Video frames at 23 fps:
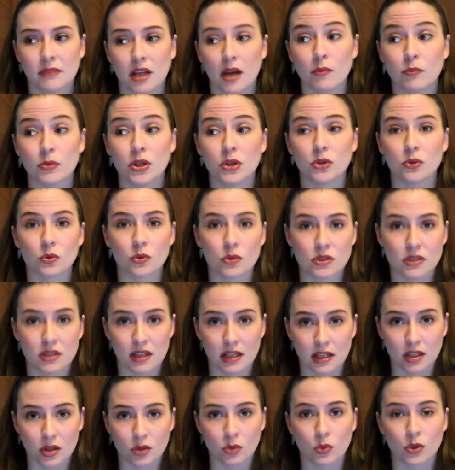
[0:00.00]
abuse
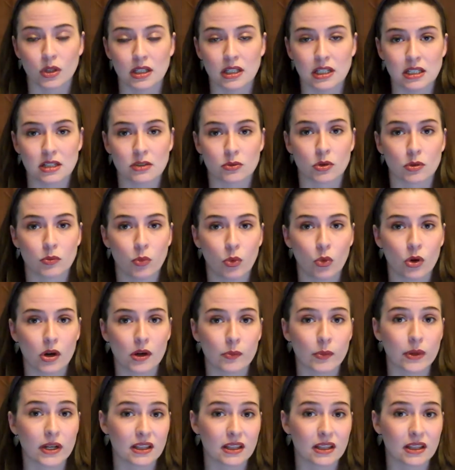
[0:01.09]
that you would need to report,